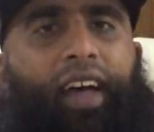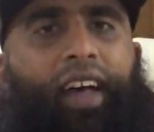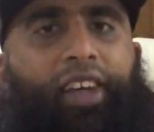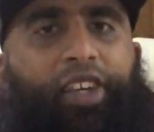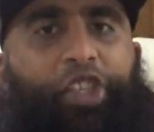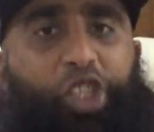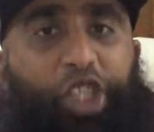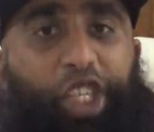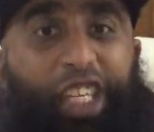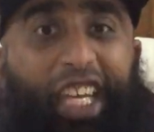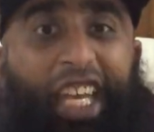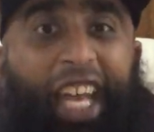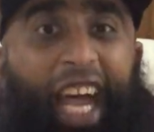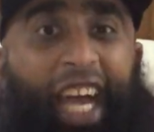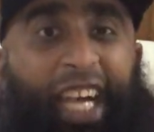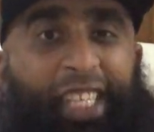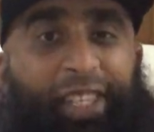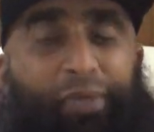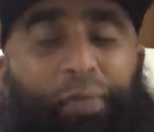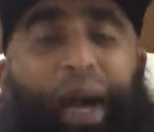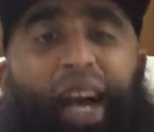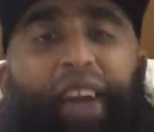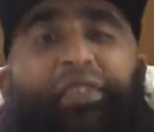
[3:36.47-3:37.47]
she
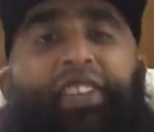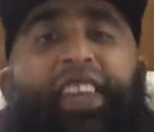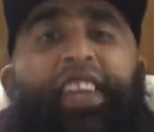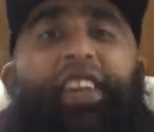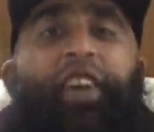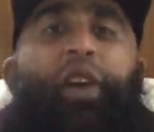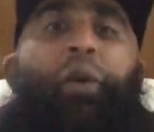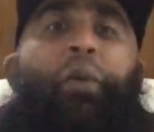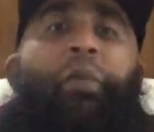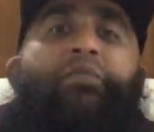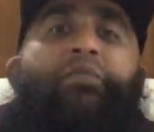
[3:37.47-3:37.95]
liked my video.